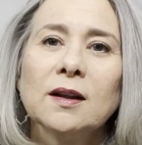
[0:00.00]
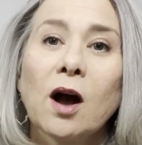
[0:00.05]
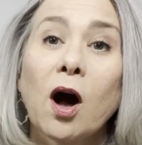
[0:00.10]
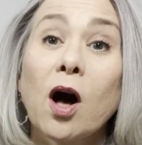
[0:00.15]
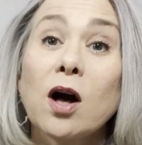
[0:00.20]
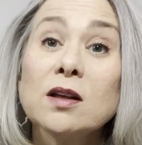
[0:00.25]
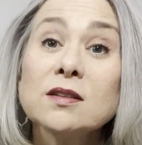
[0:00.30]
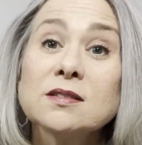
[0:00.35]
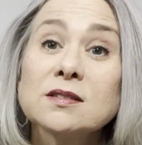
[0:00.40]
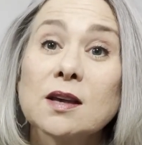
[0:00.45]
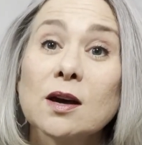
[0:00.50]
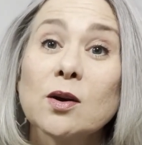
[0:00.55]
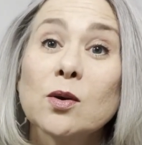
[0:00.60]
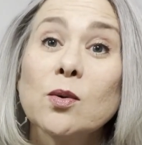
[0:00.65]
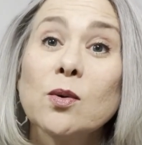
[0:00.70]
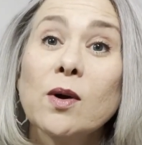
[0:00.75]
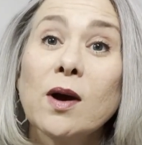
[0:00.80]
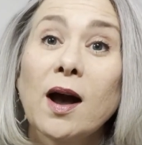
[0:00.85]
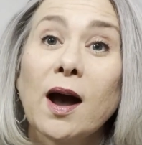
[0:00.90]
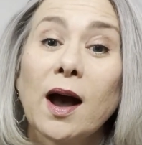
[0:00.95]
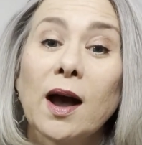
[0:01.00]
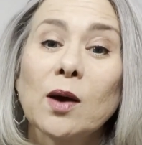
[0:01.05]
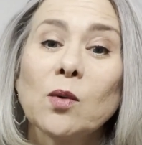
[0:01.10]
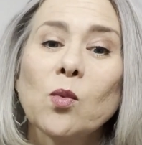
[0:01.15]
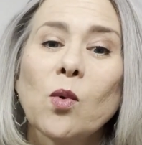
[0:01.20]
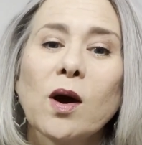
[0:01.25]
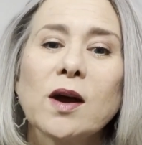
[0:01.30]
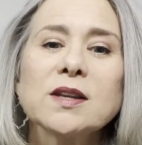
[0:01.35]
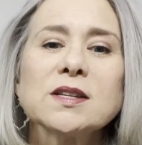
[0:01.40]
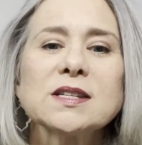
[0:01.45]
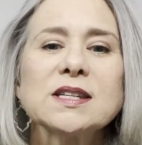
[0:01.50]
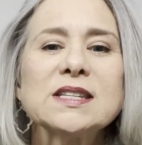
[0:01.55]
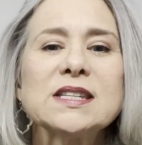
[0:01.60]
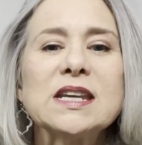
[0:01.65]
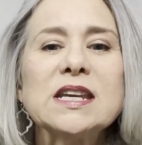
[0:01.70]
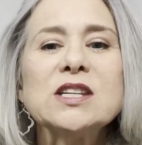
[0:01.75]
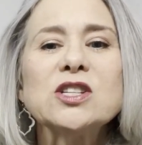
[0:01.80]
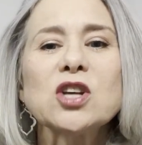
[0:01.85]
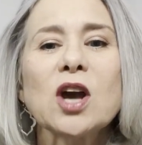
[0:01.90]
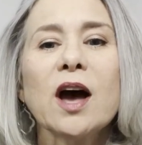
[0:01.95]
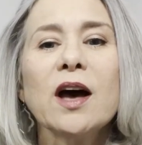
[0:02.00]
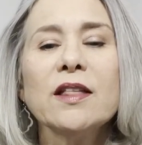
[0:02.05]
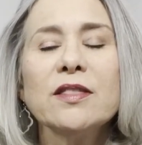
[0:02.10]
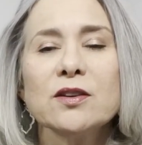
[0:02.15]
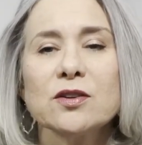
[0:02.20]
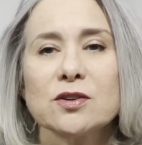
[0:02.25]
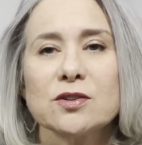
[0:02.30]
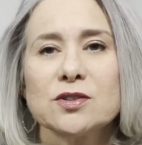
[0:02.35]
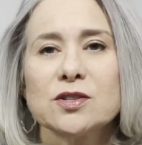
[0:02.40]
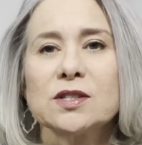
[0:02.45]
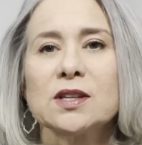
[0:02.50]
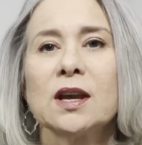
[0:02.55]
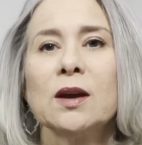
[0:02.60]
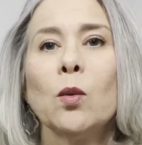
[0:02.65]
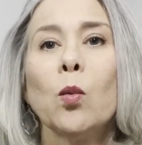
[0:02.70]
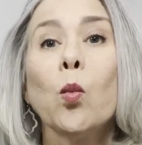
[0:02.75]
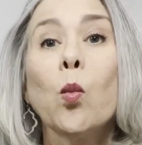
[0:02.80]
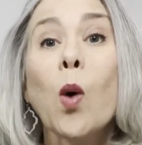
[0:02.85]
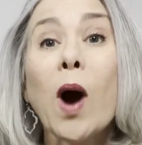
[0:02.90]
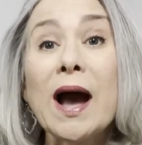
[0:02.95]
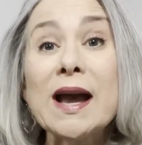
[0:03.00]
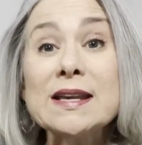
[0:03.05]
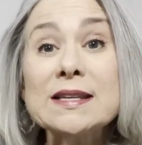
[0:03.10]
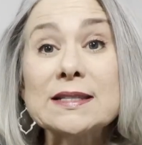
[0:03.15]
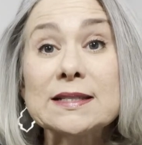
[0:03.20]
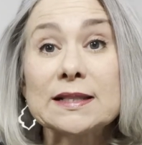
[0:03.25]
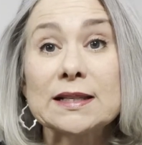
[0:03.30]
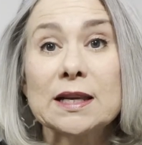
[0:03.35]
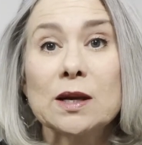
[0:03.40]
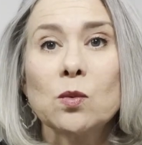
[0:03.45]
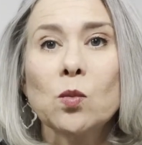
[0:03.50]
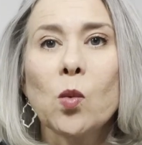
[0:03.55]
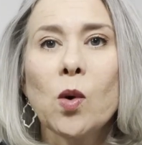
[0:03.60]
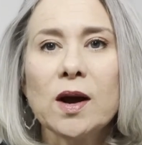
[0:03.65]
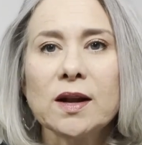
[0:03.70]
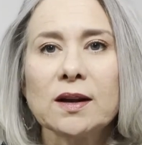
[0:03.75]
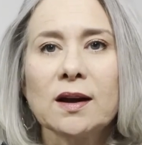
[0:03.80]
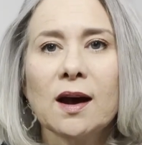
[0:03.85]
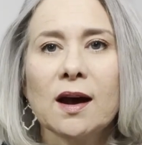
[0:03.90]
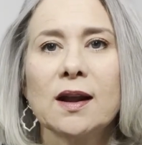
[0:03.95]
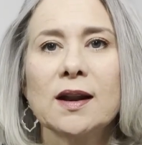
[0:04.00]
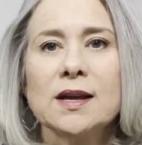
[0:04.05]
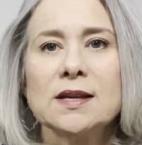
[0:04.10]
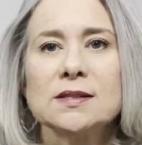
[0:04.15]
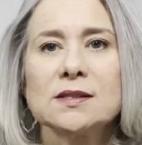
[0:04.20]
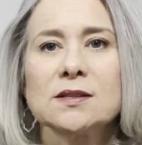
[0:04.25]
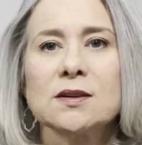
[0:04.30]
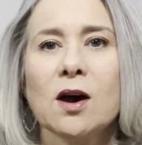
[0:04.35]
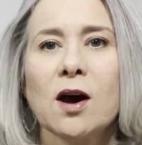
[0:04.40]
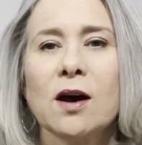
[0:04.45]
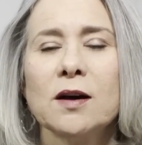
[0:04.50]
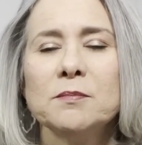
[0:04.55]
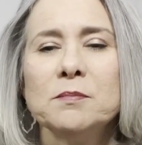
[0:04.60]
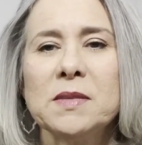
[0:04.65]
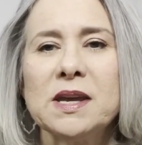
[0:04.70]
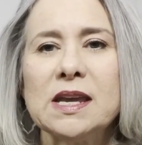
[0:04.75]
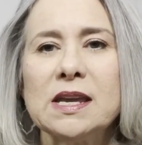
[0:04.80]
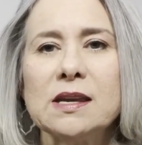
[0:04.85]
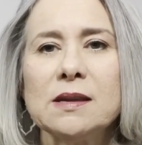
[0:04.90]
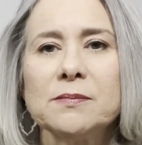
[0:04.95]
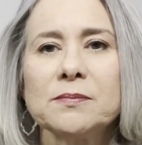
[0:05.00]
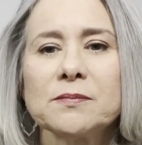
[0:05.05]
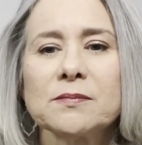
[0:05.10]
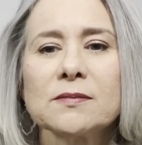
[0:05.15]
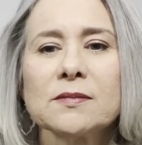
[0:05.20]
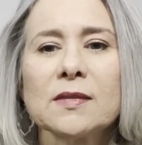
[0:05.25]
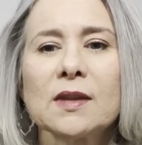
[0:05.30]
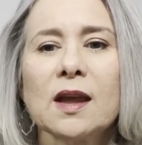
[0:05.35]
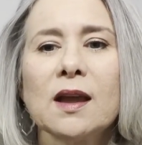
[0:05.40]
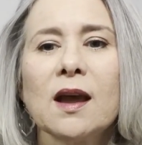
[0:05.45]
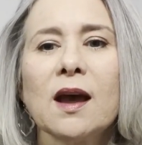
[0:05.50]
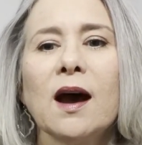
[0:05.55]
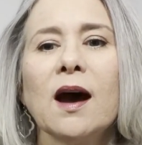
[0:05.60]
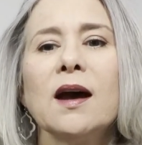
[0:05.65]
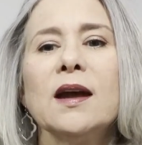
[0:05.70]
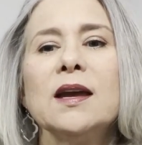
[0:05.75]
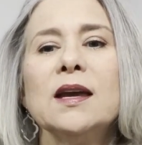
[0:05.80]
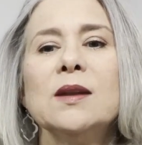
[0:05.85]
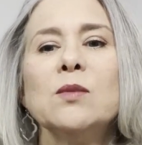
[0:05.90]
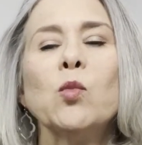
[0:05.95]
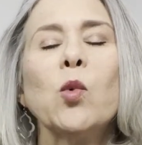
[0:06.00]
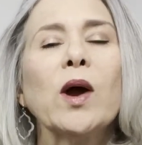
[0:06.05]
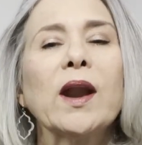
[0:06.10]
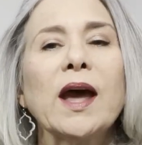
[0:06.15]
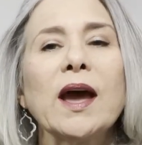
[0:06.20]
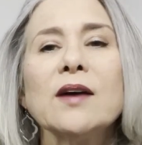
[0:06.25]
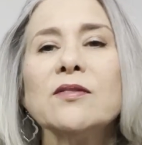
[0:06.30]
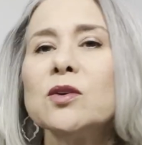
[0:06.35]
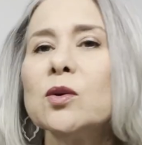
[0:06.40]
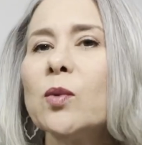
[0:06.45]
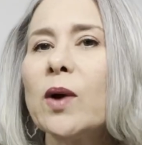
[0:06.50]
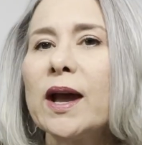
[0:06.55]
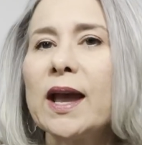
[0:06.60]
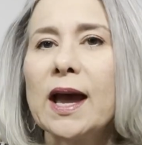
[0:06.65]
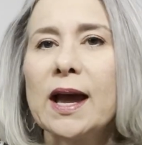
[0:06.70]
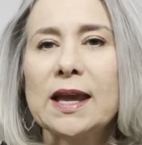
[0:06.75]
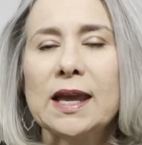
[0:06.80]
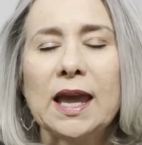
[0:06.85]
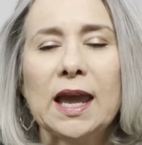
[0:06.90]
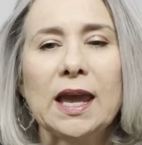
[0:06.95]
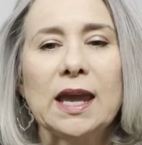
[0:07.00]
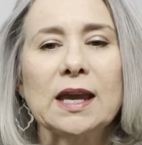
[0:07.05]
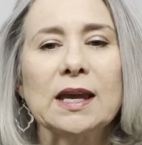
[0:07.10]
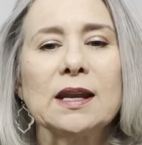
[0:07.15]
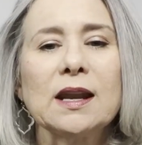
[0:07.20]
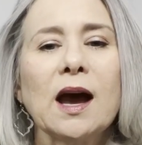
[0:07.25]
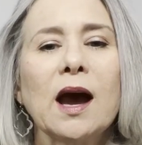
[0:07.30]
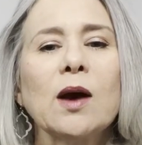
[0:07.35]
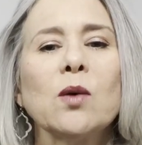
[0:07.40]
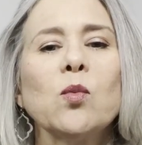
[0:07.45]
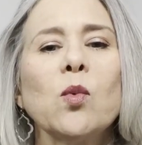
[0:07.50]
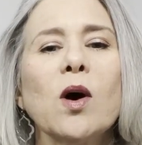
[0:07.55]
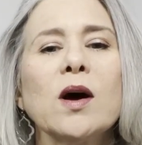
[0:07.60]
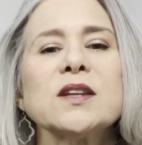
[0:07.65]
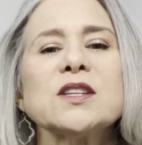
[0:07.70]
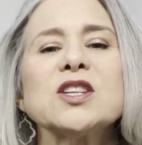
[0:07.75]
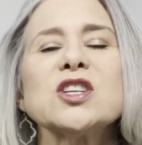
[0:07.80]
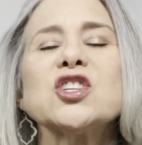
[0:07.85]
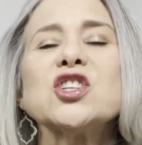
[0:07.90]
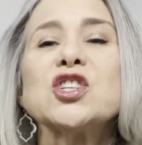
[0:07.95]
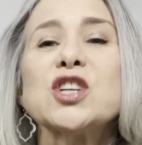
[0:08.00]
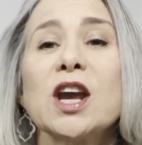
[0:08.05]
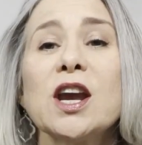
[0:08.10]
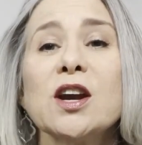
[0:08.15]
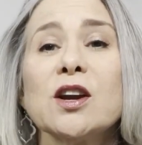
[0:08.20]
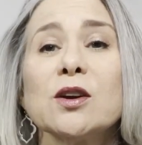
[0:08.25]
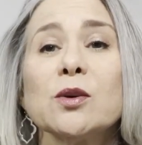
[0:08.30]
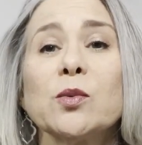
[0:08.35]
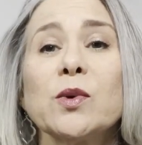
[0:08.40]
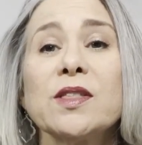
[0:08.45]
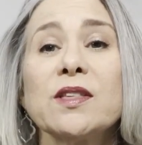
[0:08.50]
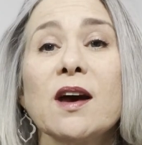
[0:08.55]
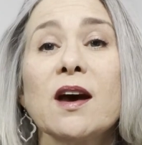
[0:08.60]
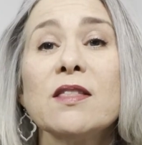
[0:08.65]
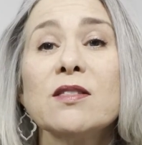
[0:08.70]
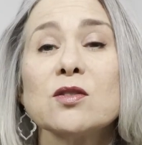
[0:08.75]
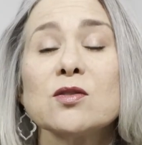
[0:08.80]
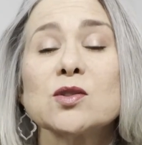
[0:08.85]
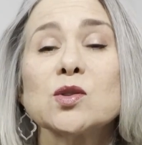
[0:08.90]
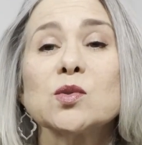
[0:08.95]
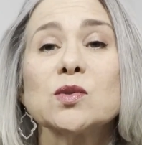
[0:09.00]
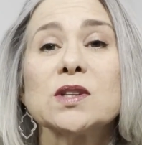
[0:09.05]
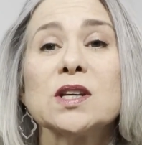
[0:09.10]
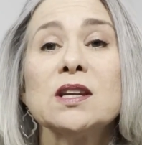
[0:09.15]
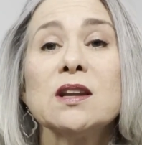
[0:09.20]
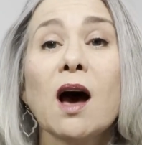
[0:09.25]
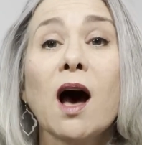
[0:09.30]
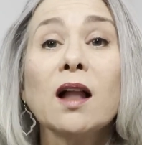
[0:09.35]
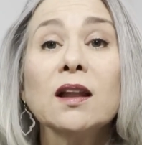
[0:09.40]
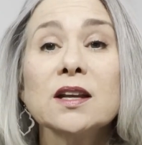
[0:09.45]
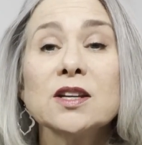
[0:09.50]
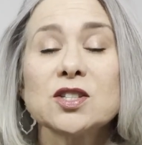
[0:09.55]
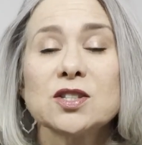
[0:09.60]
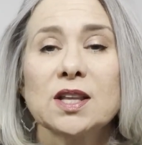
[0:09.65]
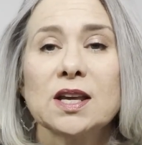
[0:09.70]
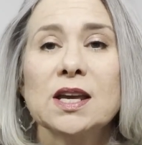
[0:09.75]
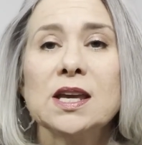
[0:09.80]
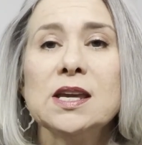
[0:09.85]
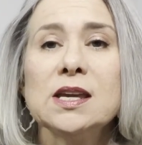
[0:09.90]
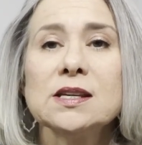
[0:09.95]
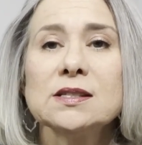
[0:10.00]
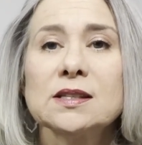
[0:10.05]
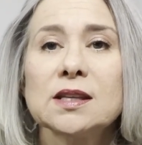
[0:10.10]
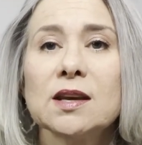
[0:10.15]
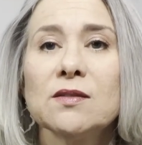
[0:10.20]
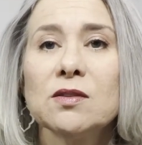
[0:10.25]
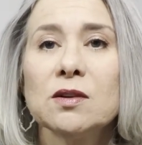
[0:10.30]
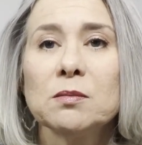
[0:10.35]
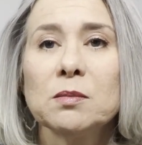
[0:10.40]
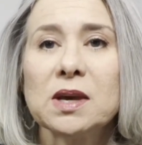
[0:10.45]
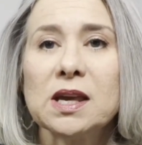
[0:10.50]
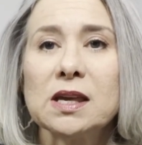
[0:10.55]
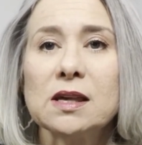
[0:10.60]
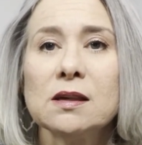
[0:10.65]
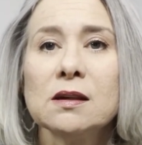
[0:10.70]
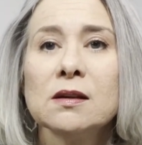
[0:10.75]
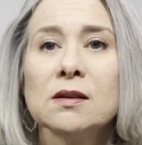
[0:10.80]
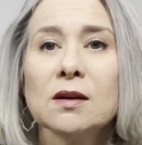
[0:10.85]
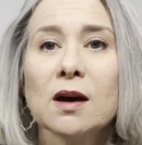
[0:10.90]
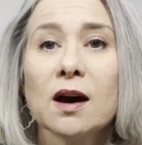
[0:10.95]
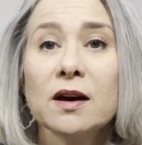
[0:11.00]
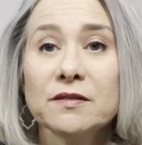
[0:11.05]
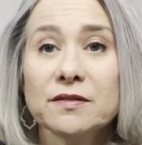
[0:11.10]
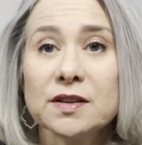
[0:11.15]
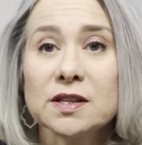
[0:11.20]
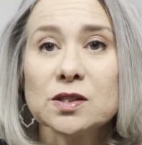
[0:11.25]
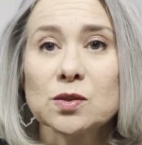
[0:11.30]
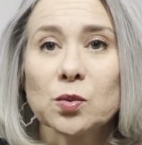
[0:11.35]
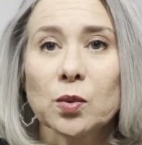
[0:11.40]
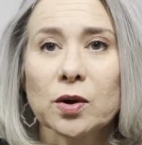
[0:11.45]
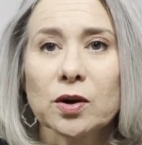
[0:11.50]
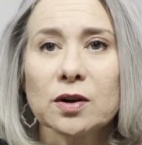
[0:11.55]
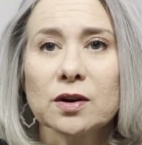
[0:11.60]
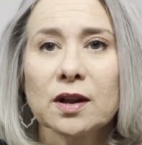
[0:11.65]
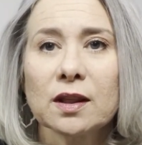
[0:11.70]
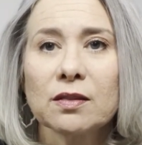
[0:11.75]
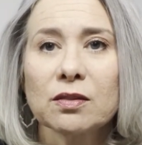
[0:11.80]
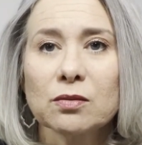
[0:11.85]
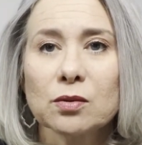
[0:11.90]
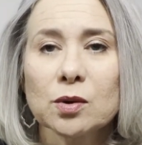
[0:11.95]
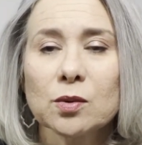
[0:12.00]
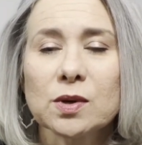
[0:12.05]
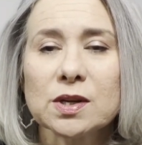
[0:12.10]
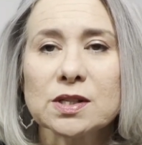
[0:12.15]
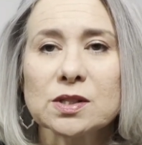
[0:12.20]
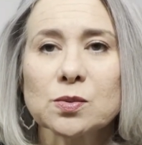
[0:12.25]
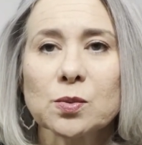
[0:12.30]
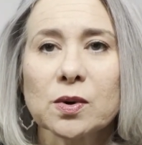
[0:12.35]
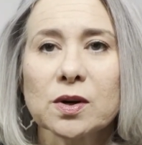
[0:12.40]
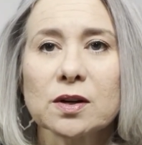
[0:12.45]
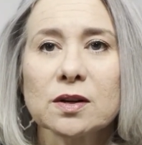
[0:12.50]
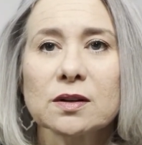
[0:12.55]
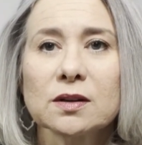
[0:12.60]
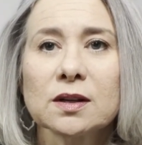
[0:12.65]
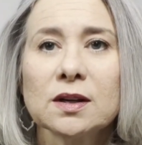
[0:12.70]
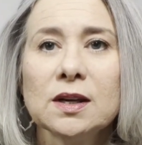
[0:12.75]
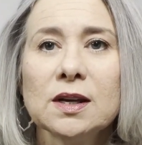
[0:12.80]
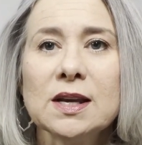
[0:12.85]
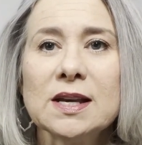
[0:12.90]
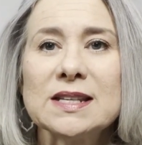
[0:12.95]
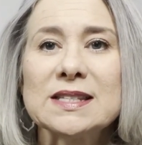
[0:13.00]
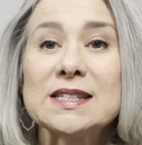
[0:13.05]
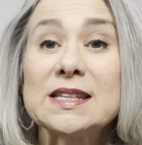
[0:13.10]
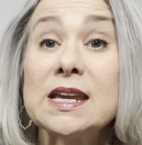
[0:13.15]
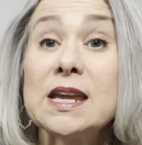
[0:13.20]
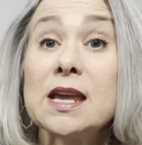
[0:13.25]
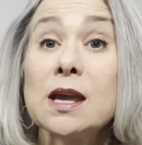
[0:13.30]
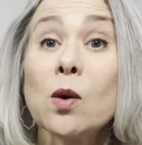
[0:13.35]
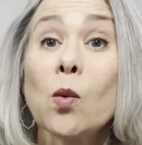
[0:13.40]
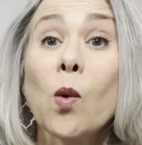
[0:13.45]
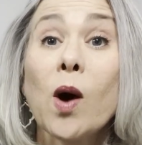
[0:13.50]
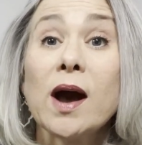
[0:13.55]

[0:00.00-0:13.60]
Also, I want to teach others wisely what God has taught me. In whatever way I can, I want to share with others the knowledge that he has given me of his word and through his word, seeking